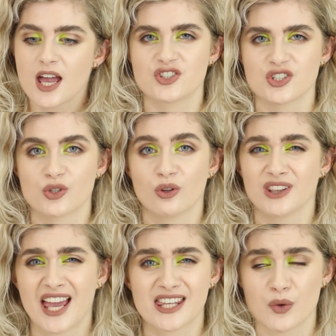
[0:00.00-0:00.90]
I just don't
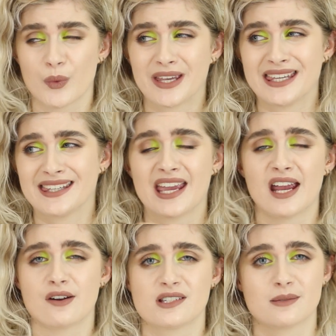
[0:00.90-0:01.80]
like the way he
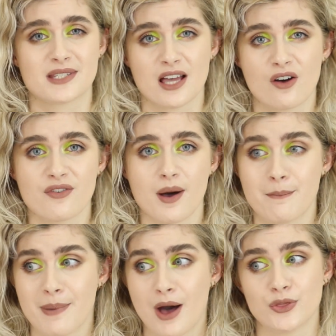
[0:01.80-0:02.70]
carries himself
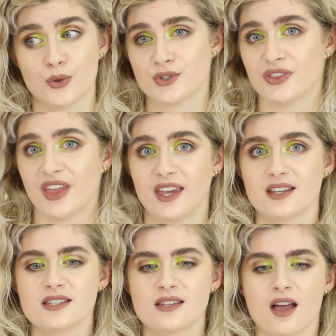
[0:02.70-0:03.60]
about those
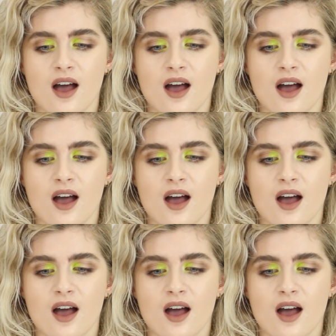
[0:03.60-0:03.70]
things.